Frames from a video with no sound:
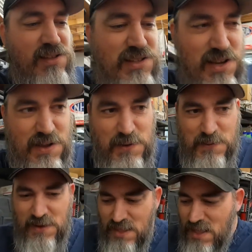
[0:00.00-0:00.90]

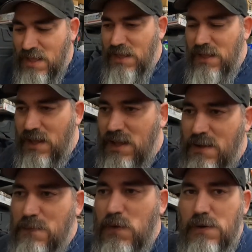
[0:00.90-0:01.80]
So
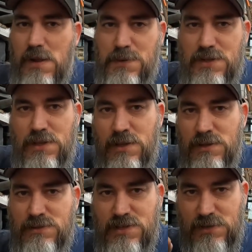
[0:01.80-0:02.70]
um, we were able to
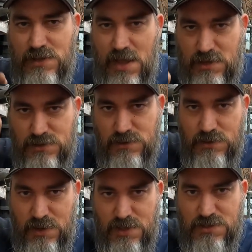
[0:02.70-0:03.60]
tilt the axle
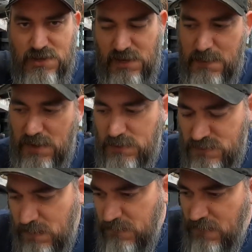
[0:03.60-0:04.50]
and then stick it back on
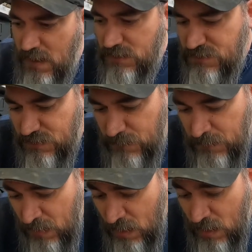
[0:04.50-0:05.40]
top of that. So
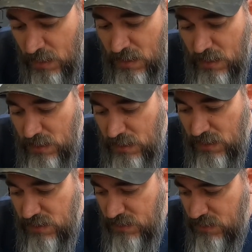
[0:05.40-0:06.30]

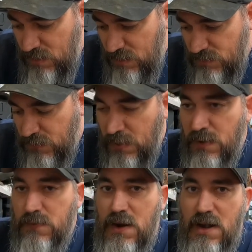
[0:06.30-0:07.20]
it is
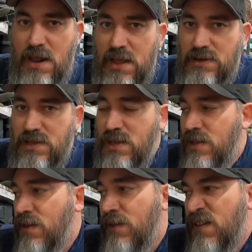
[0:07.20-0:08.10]
Friday night.
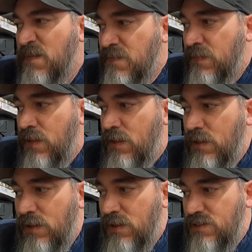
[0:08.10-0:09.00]

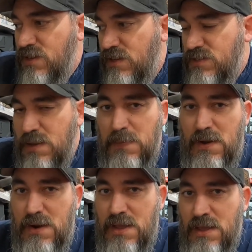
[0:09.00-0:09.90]
It's like seven
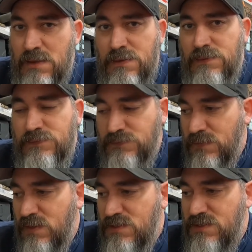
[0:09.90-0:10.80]
thirty.
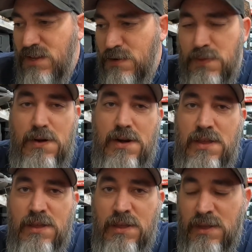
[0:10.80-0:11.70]
It's dinner thirty.